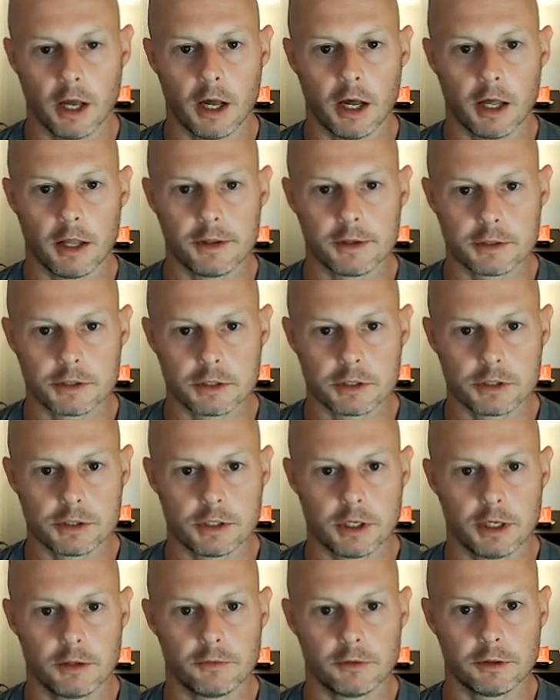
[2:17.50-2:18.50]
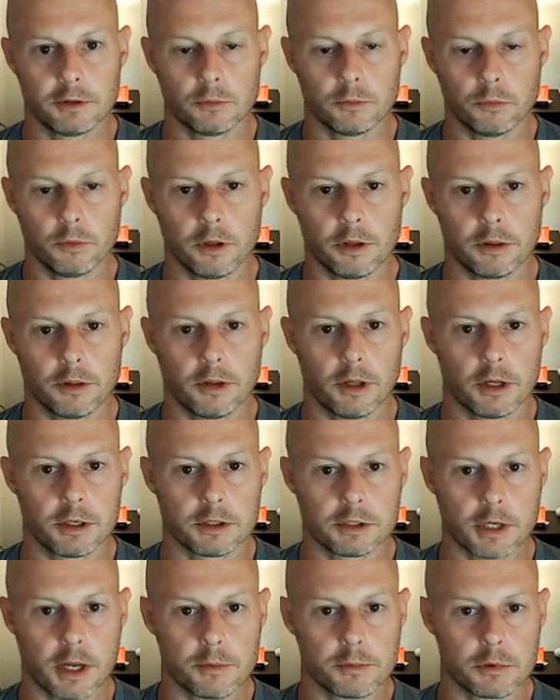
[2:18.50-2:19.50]
This is David with
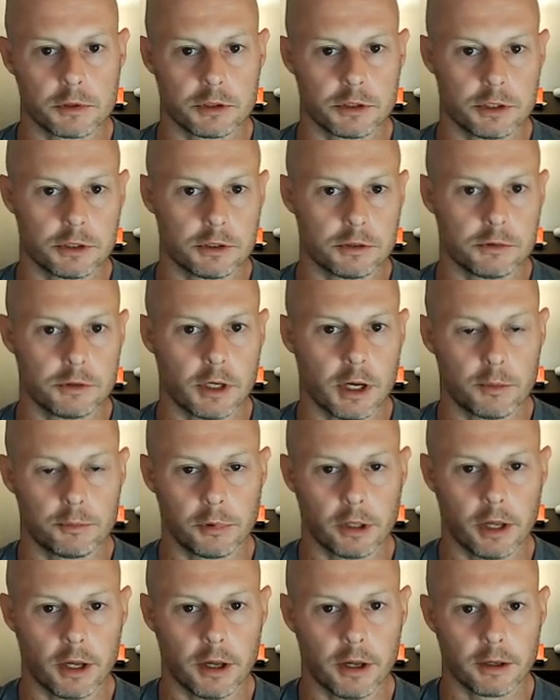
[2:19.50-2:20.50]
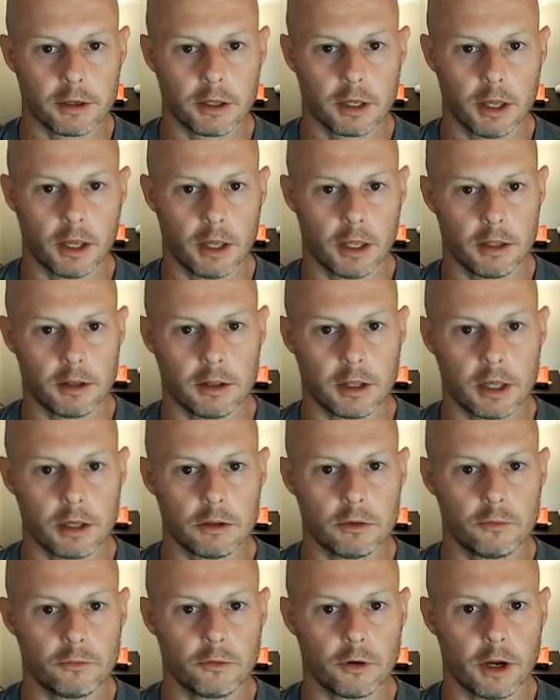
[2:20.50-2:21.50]
cyberjitsu.blog, and thank
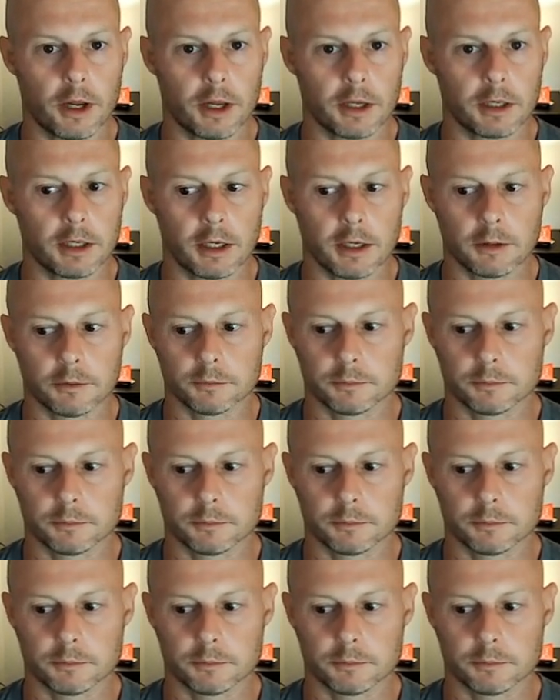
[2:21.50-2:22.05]
you for hanging out.